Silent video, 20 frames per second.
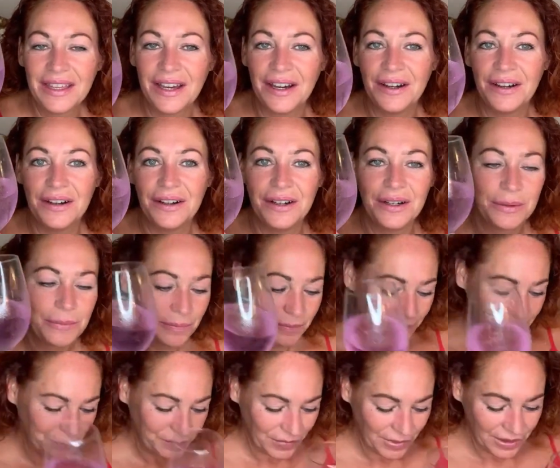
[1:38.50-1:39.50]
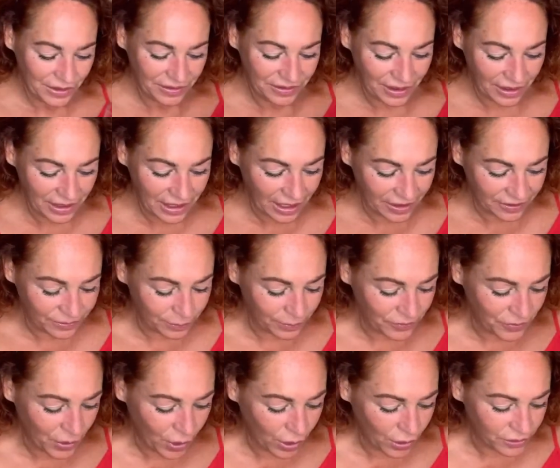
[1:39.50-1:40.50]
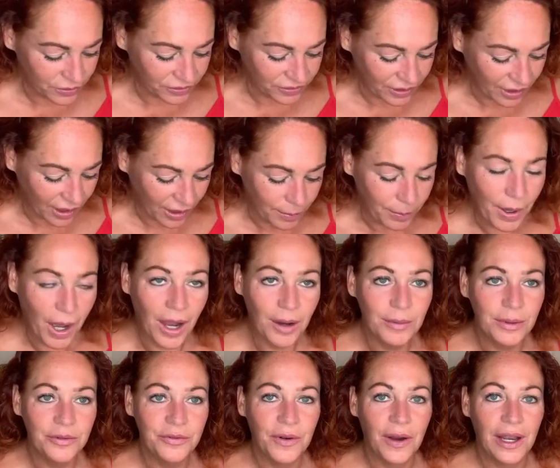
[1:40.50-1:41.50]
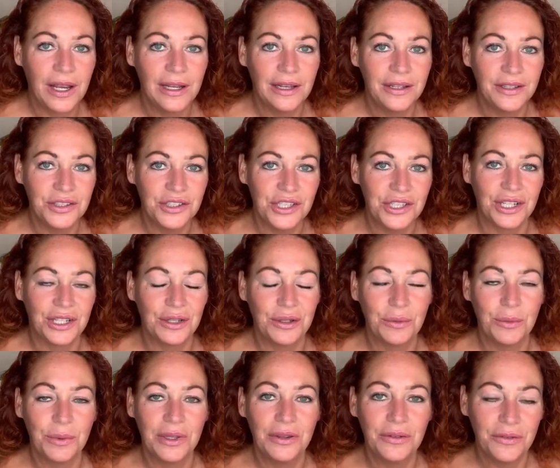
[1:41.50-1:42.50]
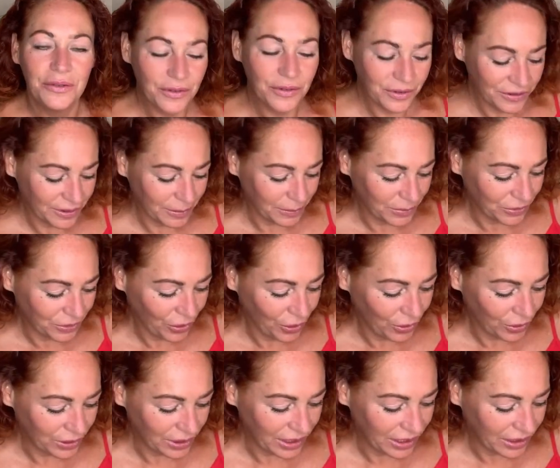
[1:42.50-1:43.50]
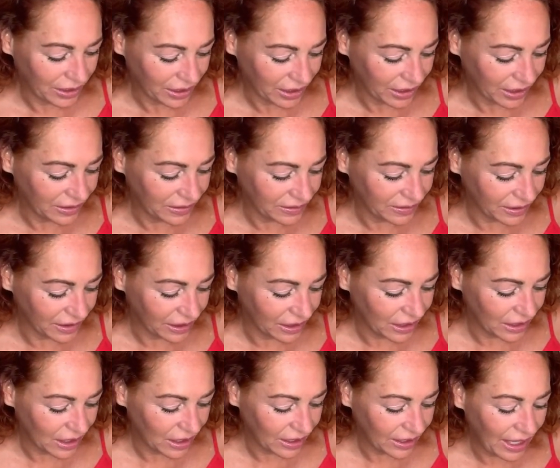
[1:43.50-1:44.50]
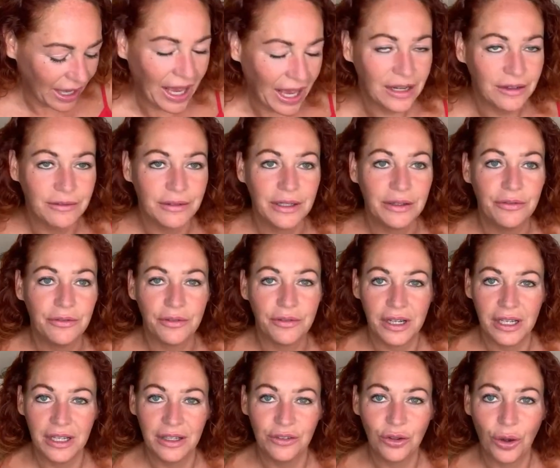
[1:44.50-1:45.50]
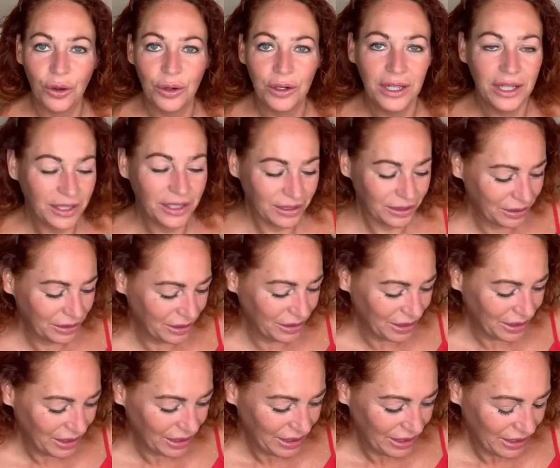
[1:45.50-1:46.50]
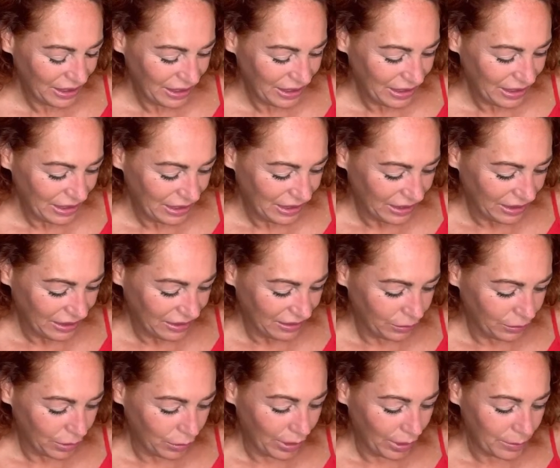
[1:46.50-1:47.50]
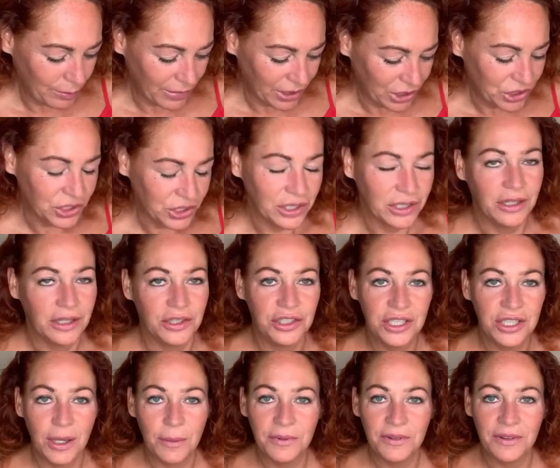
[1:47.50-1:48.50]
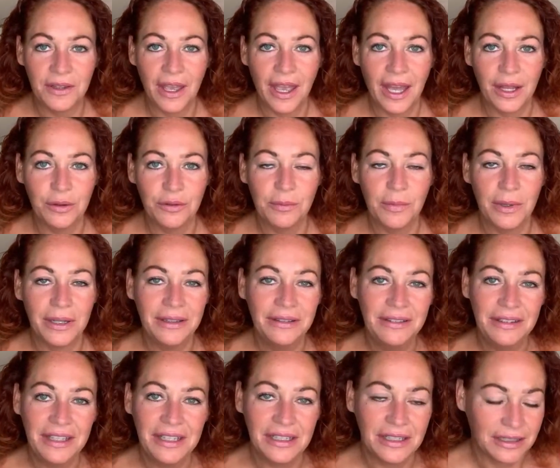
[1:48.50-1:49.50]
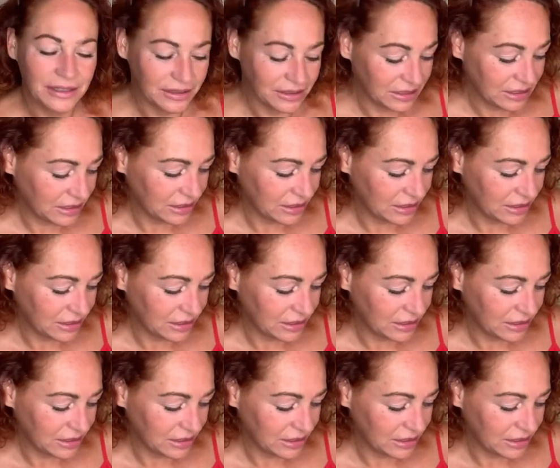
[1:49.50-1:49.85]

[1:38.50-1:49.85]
Oh. So yes, we've got uh, Parma Violet Gin with some tonic. It's the calorie-free tonic. We won't mention the chips I had with my dinner.